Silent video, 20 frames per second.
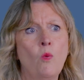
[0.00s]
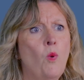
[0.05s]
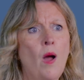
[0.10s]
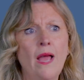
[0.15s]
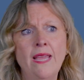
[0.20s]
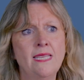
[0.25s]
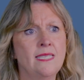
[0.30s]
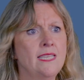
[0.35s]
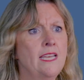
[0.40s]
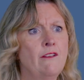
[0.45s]

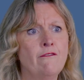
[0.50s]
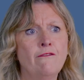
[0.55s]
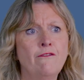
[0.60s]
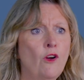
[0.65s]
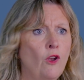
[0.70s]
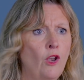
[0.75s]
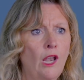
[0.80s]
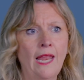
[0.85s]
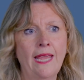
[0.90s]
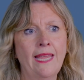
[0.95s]
isn't it
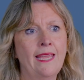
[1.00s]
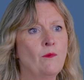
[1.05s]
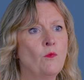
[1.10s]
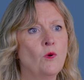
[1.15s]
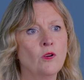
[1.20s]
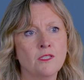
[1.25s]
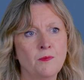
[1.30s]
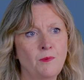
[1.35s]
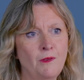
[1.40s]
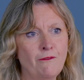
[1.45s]
full like it
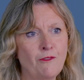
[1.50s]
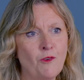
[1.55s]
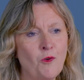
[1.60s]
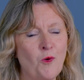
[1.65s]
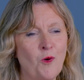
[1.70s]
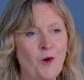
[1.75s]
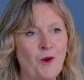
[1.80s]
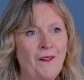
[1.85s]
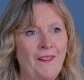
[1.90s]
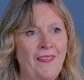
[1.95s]
was
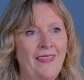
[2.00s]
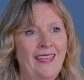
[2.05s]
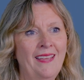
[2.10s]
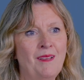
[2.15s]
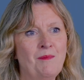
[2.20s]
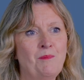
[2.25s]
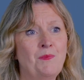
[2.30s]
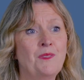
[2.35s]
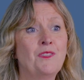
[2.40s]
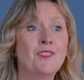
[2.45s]
before?
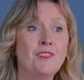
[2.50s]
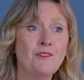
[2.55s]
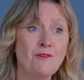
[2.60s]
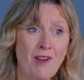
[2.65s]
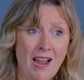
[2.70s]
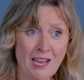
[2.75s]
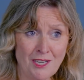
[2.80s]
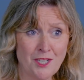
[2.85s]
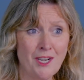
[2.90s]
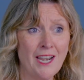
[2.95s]
But the
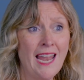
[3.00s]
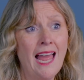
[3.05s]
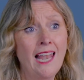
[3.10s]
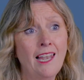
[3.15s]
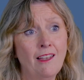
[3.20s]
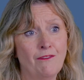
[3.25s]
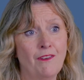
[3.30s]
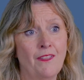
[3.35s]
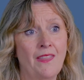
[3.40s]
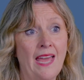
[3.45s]
rationale
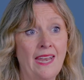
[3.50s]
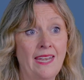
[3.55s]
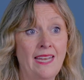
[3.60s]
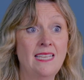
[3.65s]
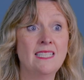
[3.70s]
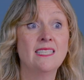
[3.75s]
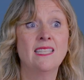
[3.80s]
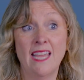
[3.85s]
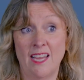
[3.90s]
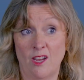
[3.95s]
for that
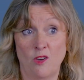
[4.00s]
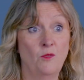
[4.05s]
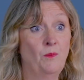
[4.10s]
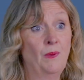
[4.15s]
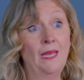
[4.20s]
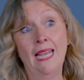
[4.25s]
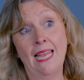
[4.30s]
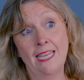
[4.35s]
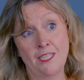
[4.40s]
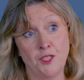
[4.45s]
is there could
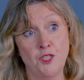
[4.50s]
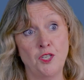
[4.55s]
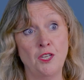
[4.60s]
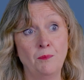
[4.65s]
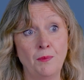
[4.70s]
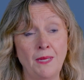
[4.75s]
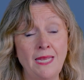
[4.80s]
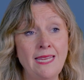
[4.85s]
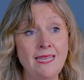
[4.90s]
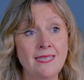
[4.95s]
be less
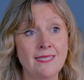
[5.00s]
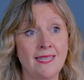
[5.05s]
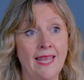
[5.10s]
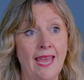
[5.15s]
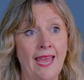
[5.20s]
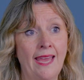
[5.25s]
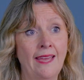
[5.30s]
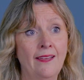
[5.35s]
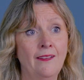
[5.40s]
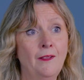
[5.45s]
GPs
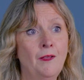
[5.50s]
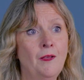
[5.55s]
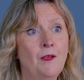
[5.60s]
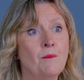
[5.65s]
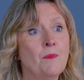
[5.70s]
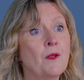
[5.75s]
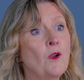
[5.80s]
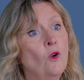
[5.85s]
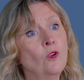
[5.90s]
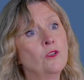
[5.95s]
there,
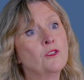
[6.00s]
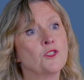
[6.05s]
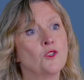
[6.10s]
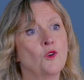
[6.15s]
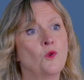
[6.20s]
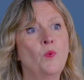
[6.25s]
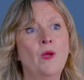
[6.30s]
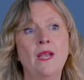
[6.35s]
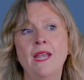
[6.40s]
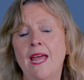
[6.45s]
but also
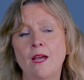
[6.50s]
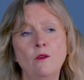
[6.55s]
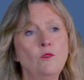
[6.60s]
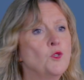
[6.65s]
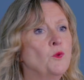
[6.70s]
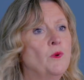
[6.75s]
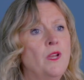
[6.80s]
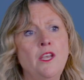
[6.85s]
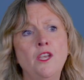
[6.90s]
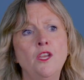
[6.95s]
we're now
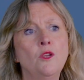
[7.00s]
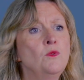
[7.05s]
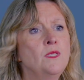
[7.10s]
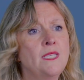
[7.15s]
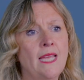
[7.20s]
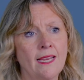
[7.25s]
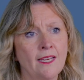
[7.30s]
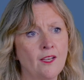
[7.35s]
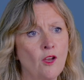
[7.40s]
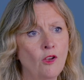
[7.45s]
doing new
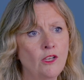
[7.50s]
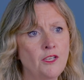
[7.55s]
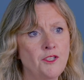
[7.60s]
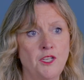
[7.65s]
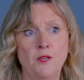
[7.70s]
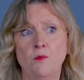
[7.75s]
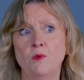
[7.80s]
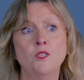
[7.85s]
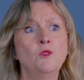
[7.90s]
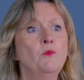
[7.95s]

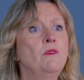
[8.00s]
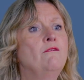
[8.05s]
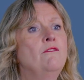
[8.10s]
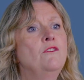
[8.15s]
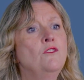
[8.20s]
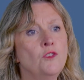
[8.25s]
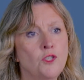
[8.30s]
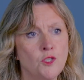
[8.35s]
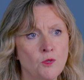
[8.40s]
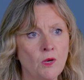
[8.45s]
technology. We're doing
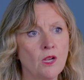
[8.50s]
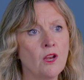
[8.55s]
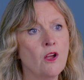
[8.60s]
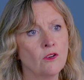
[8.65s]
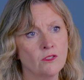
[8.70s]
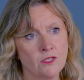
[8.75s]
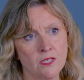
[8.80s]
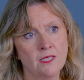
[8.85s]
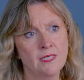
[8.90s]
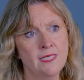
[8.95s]
virtual
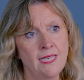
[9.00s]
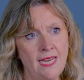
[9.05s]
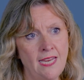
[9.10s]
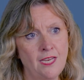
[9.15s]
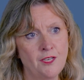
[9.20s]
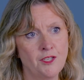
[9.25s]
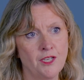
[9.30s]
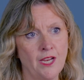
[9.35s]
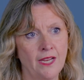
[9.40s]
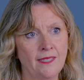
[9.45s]

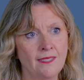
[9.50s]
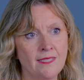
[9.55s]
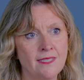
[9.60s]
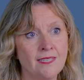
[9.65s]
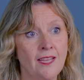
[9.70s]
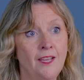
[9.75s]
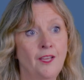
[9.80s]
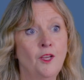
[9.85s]
consultations,